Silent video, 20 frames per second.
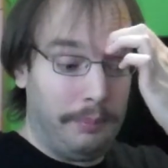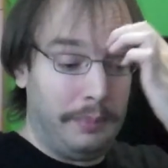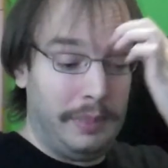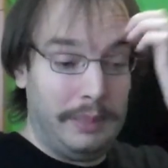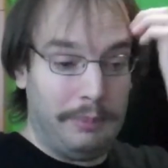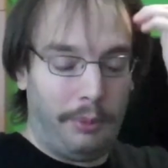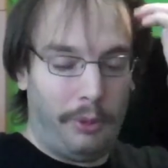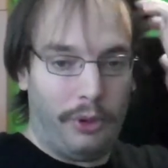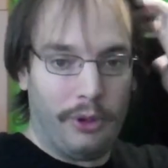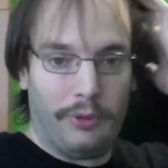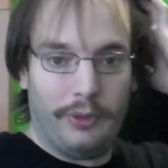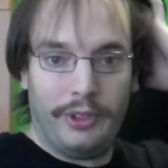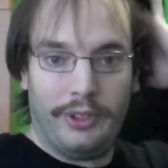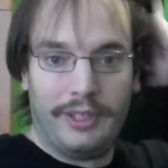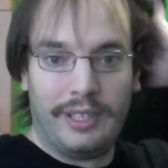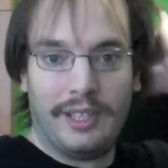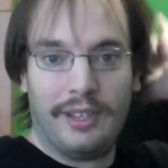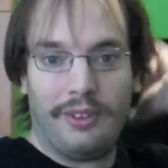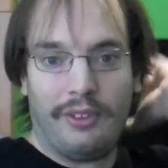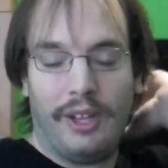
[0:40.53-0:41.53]
people aren't
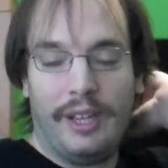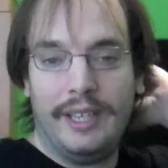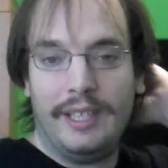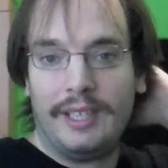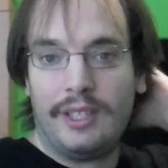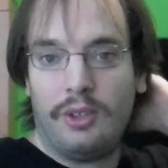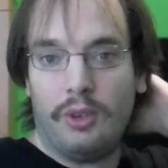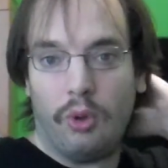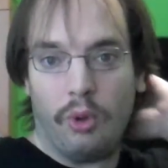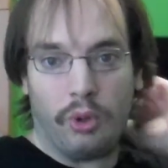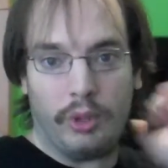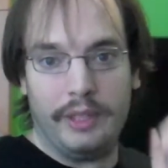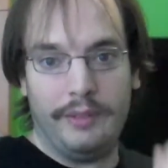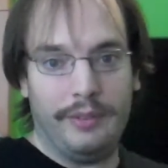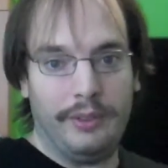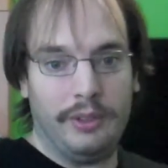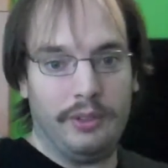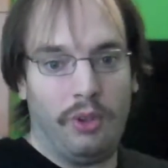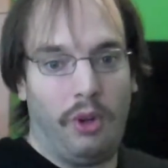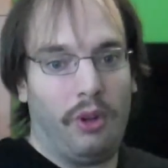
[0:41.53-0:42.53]
really going to like or
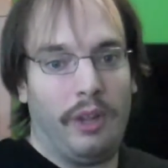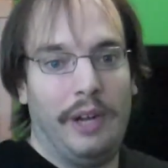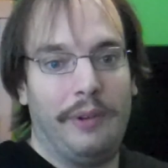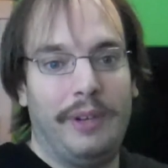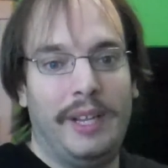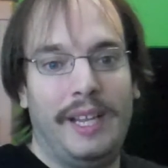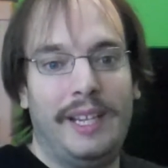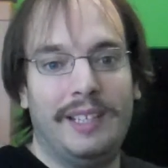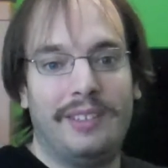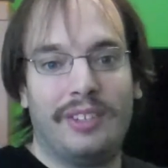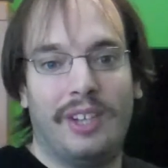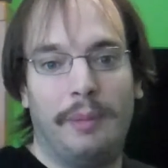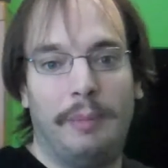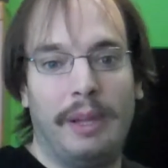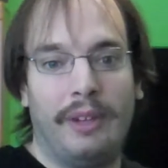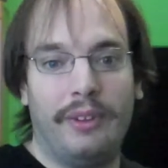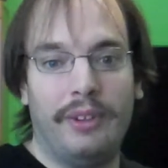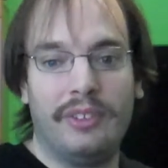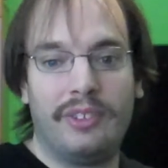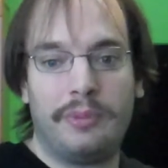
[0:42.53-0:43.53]
even all out hate on
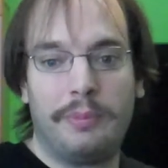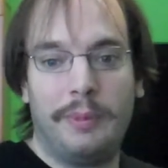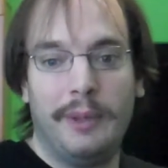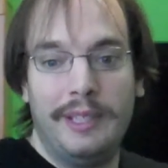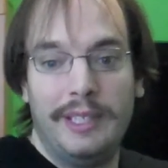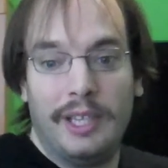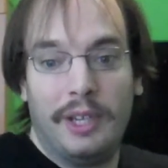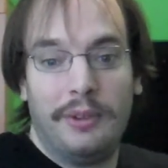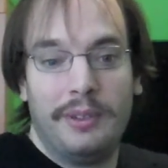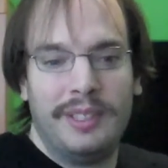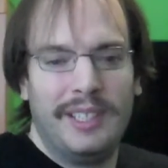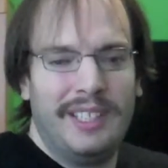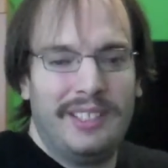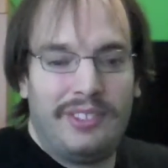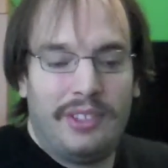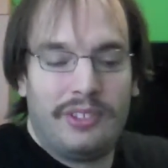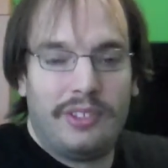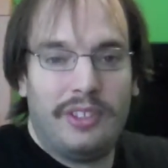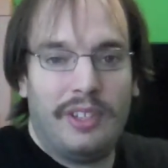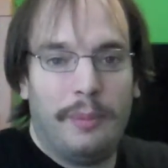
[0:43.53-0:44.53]
my list. But, you know, it's
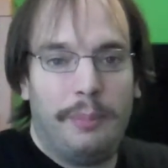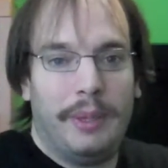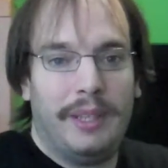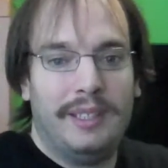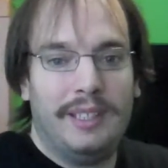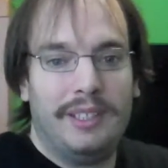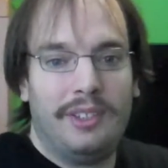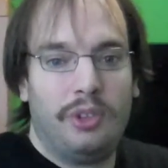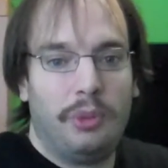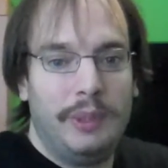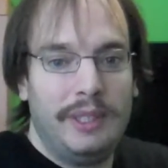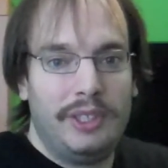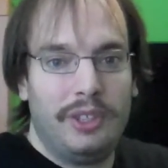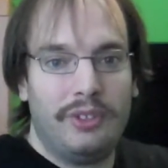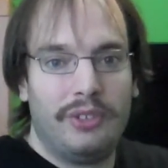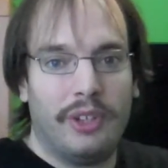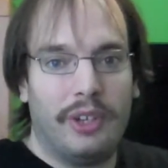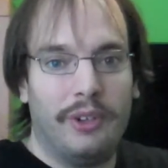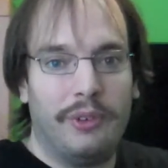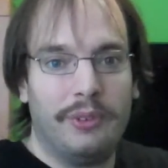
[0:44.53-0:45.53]
just an opinion, to each
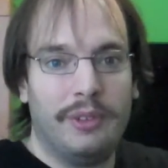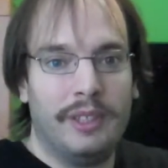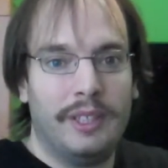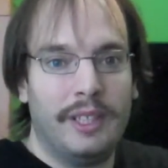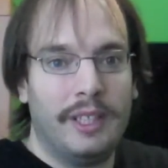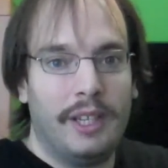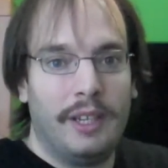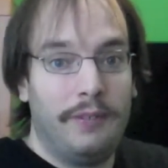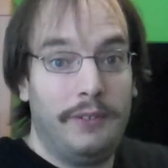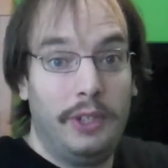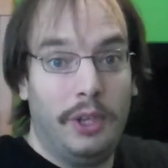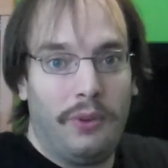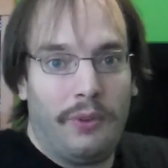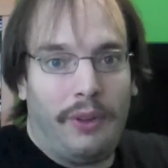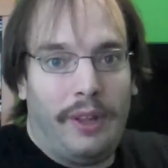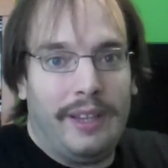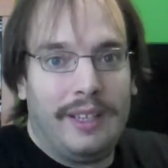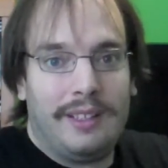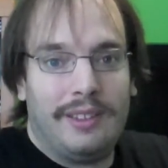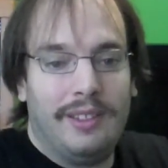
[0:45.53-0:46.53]
his own. If you don't
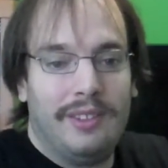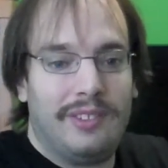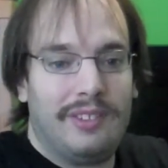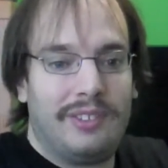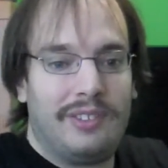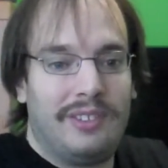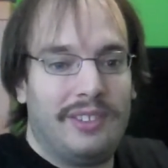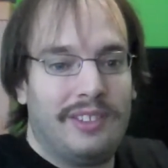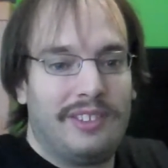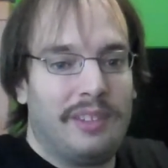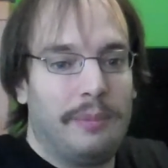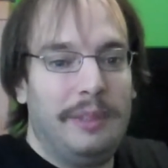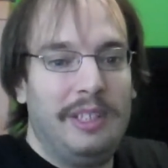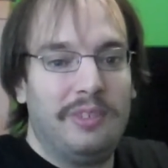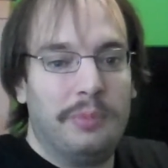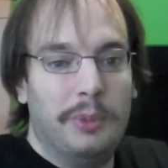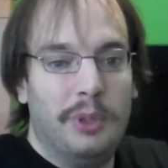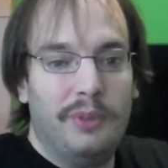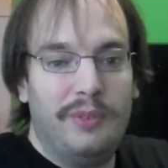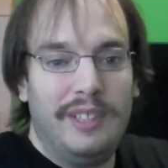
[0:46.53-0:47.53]
like some of
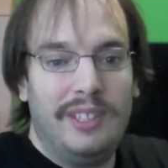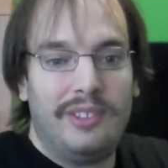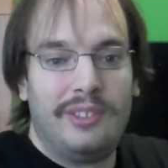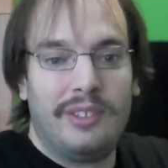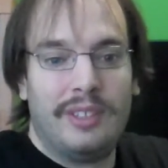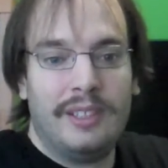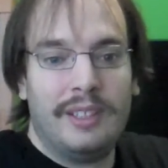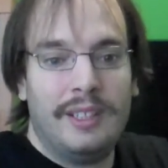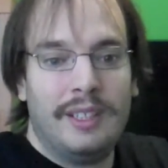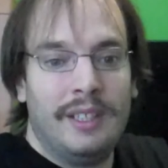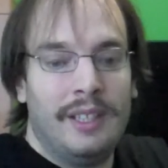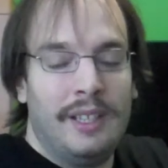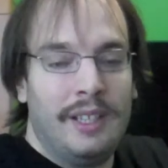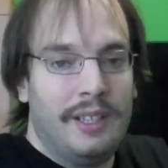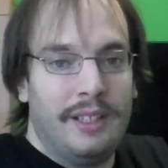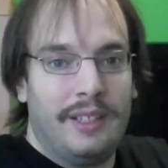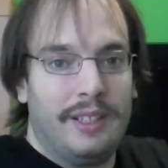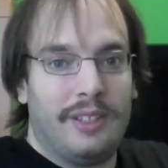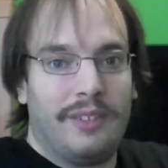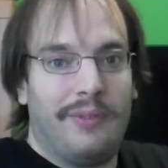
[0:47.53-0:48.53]
these movies,
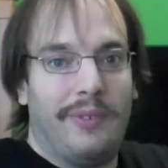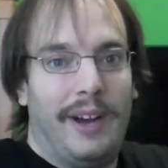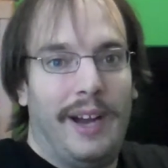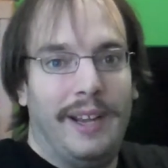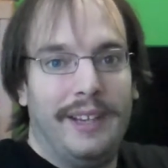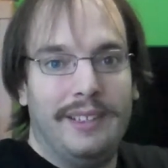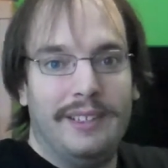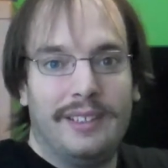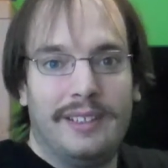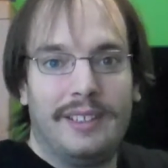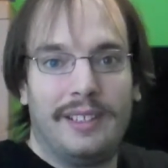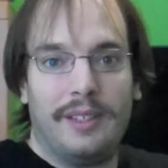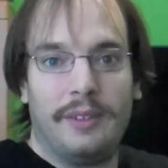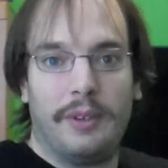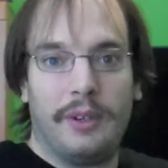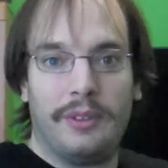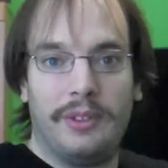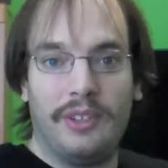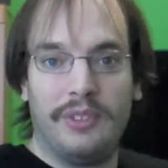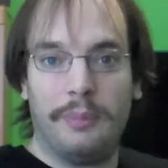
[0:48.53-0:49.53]
it's fine,
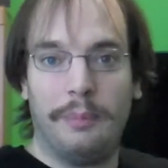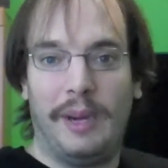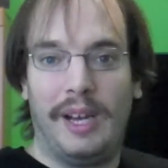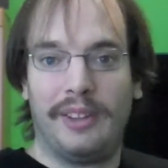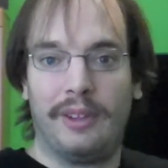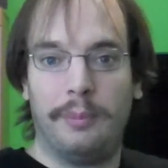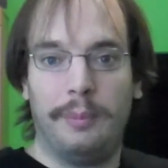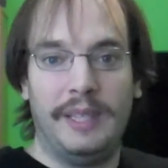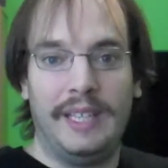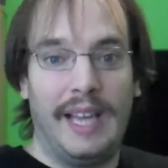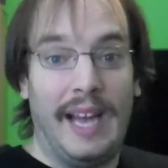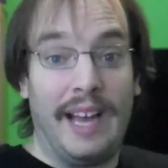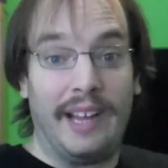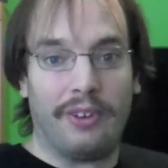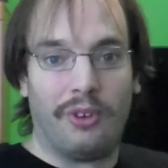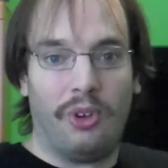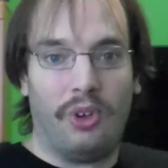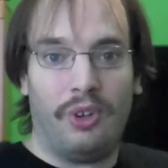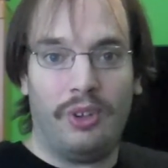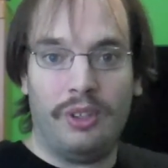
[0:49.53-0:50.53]
or it doesn't bother me
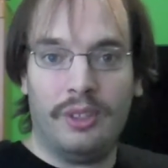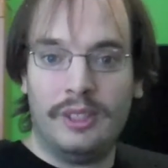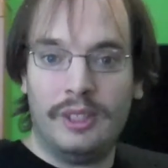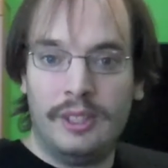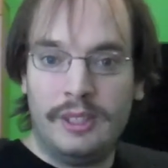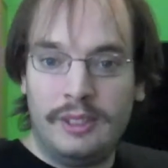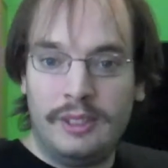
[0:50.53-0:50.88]
at all.